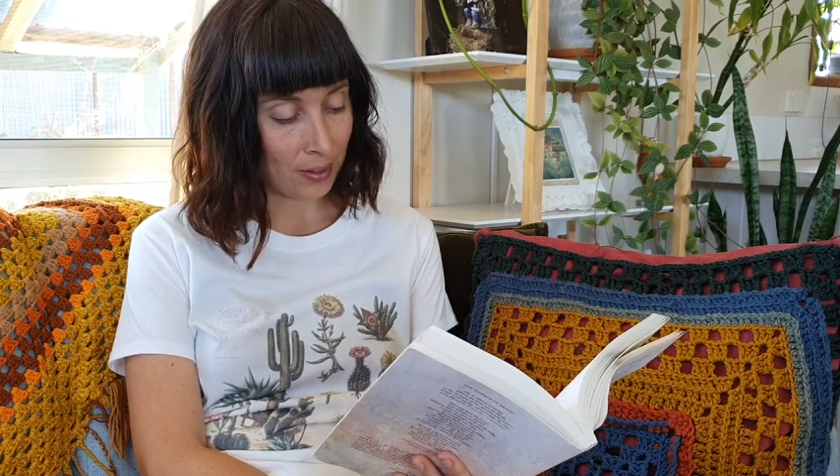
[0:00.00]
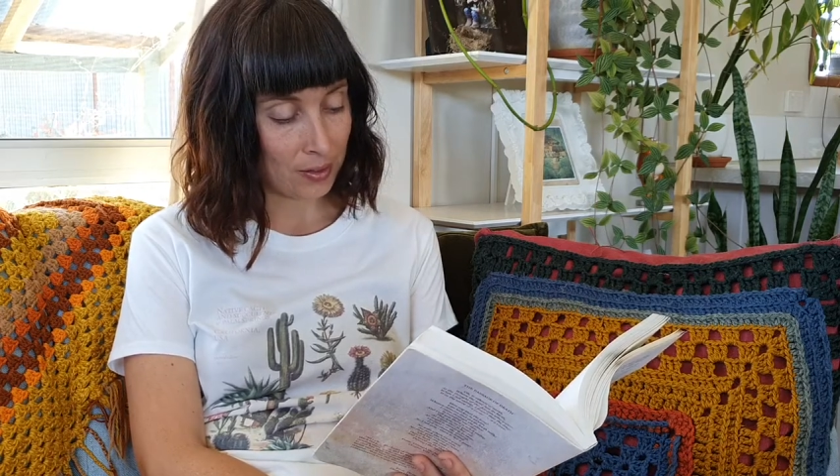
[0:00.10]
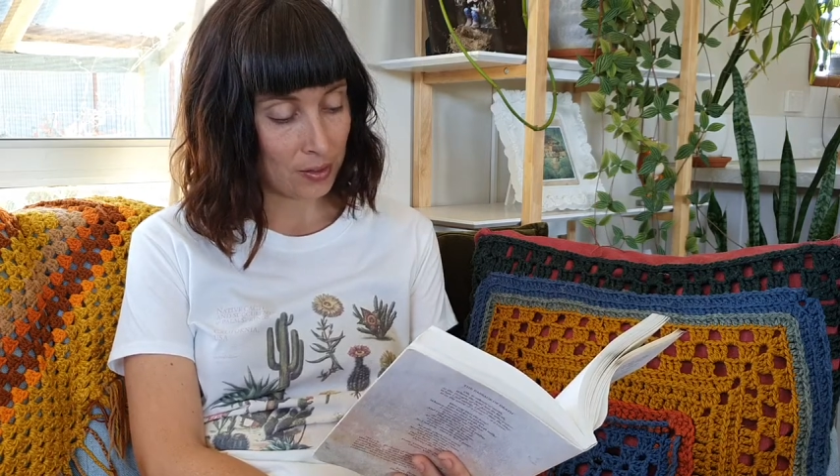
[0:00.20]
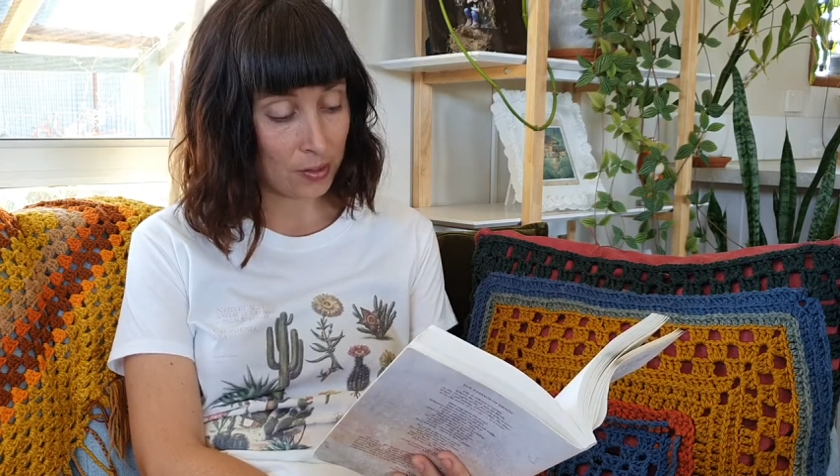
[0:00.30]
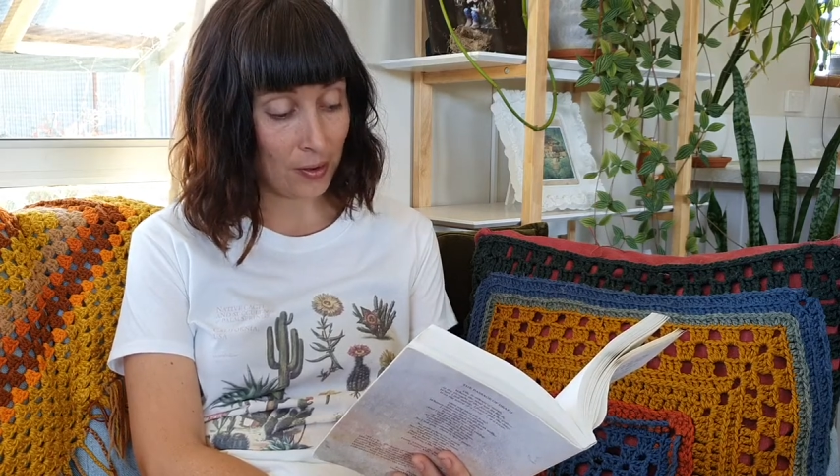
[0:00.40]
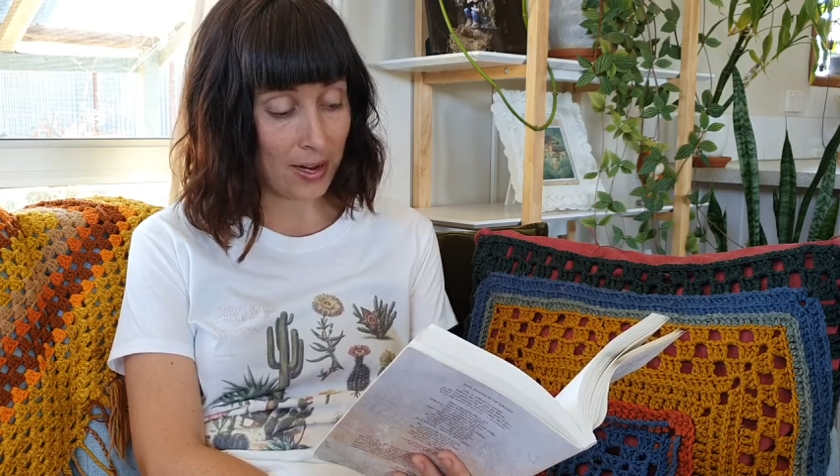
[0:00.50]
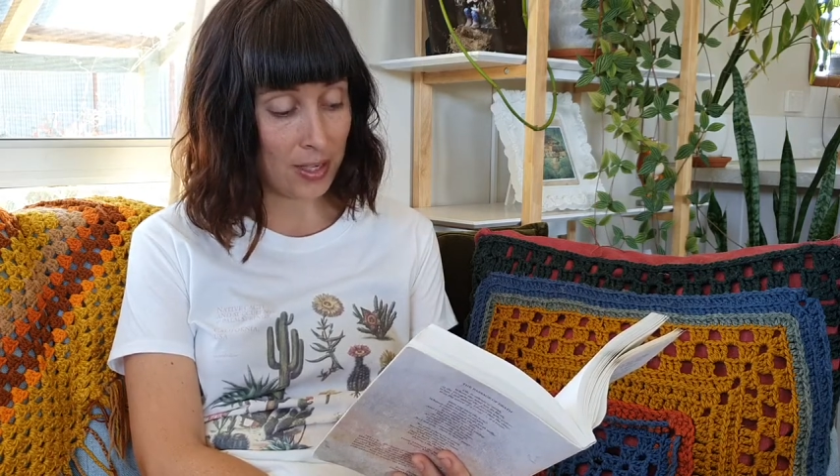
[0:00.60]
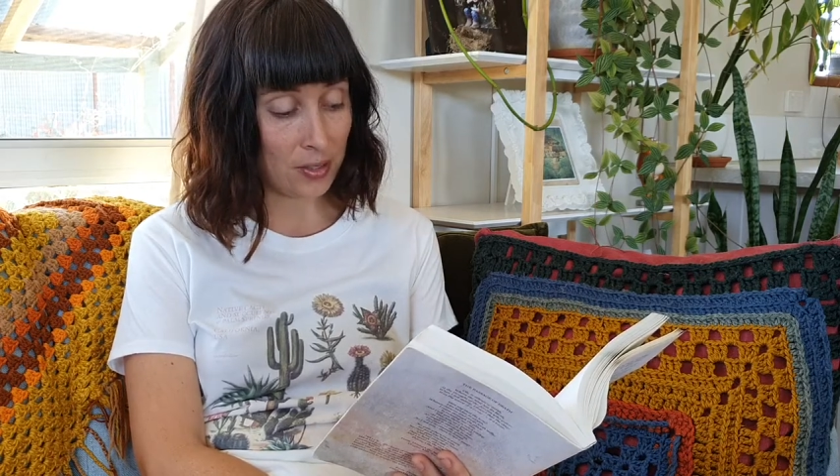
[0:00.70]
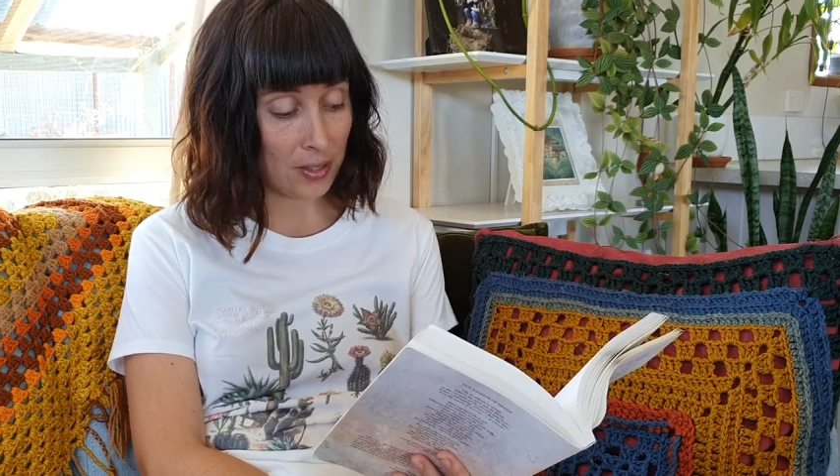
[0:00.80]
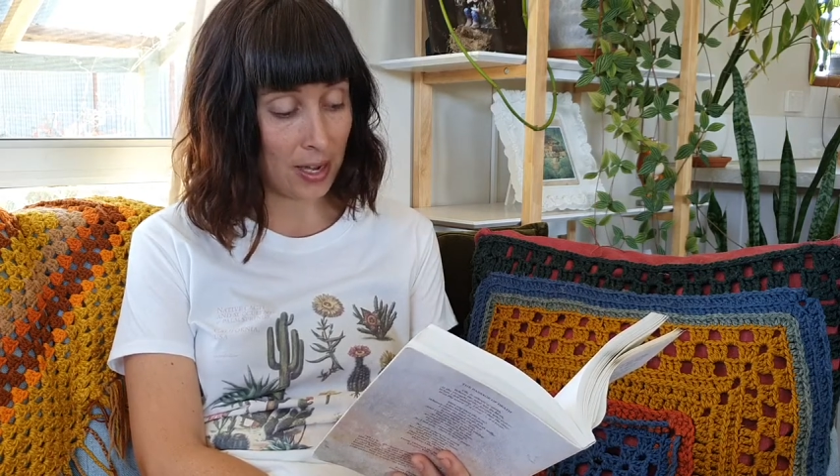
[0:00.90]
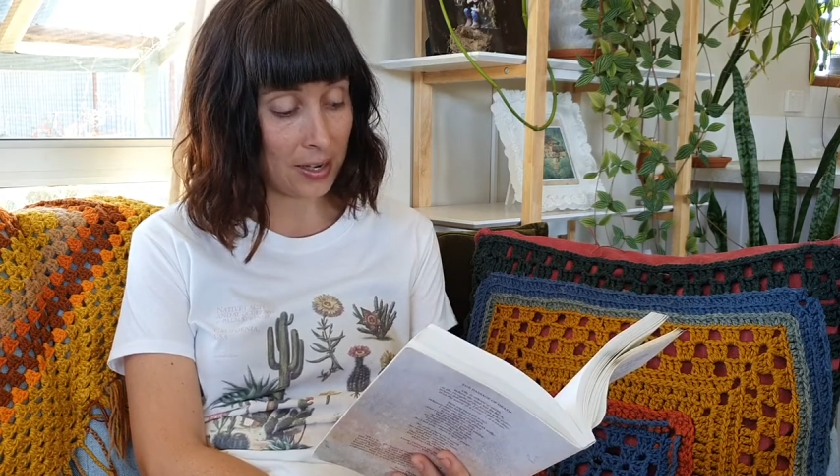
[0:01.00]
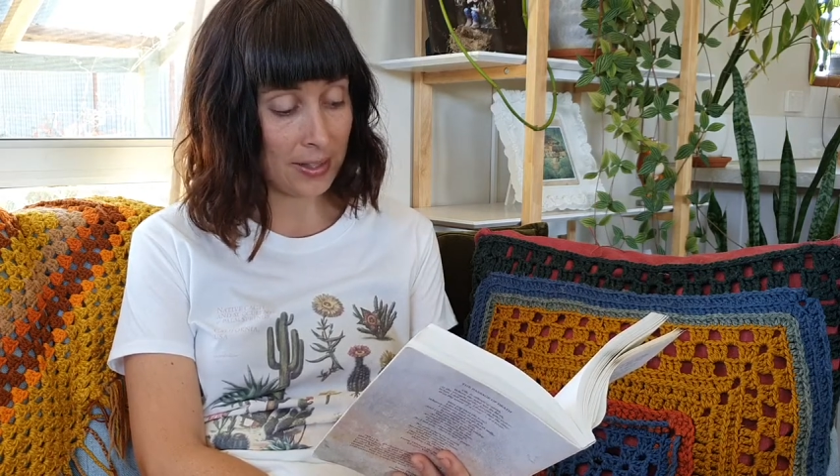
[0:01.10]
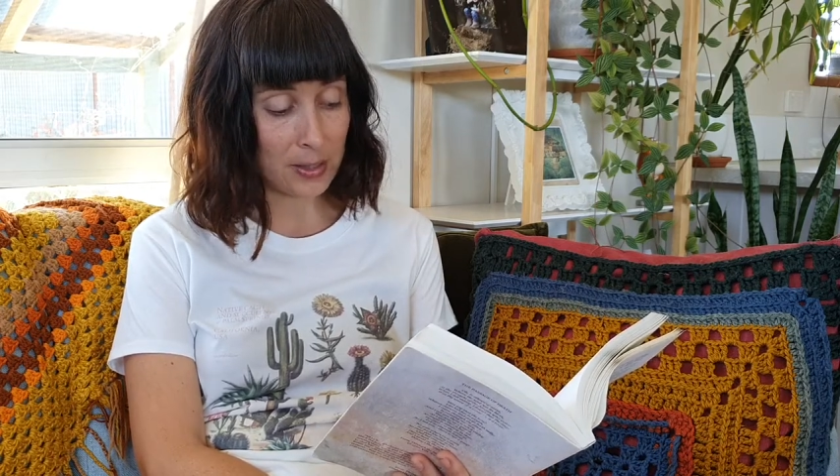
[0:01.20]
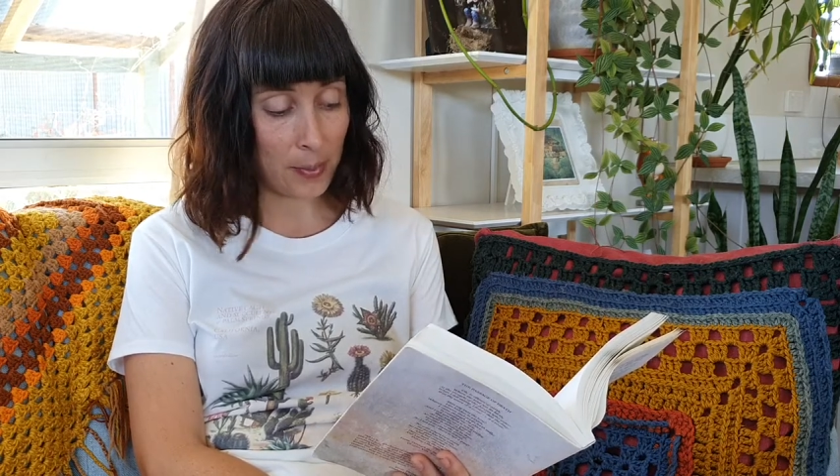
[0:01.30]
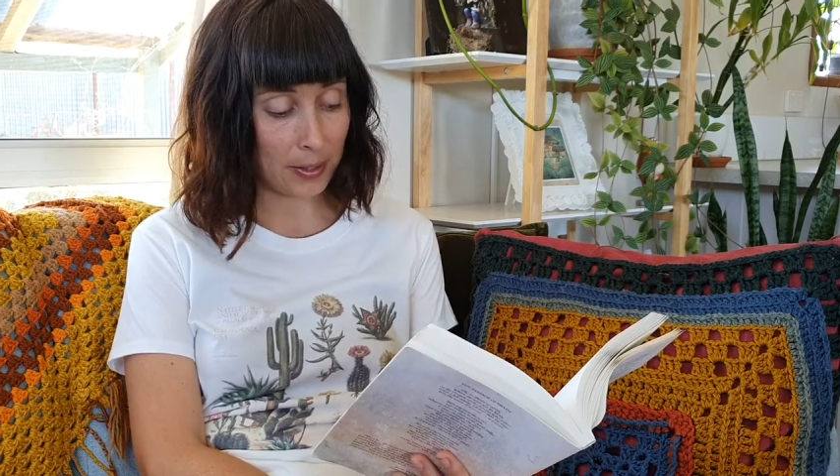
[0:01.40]
Strange and
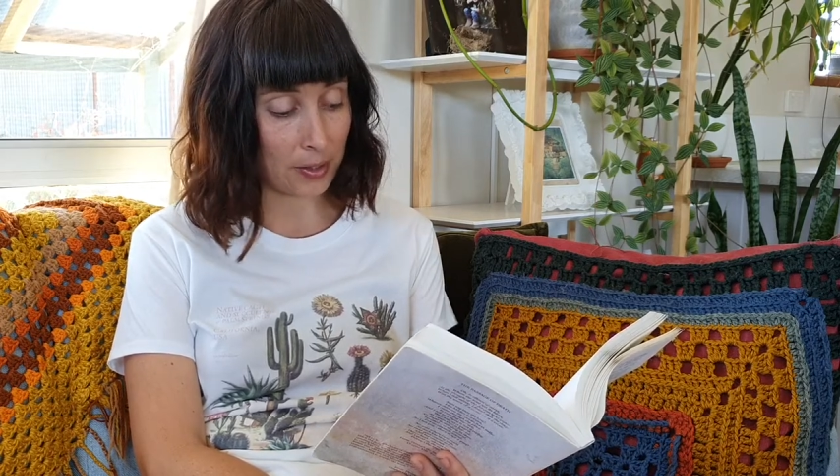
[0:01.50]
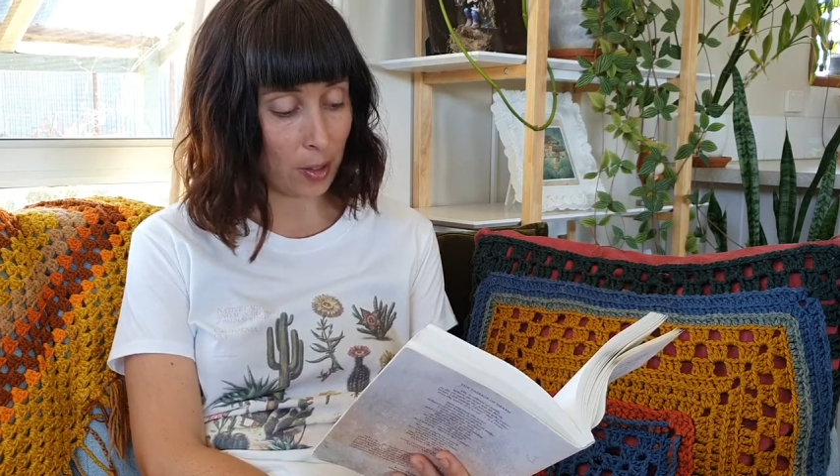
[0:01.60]
unexpected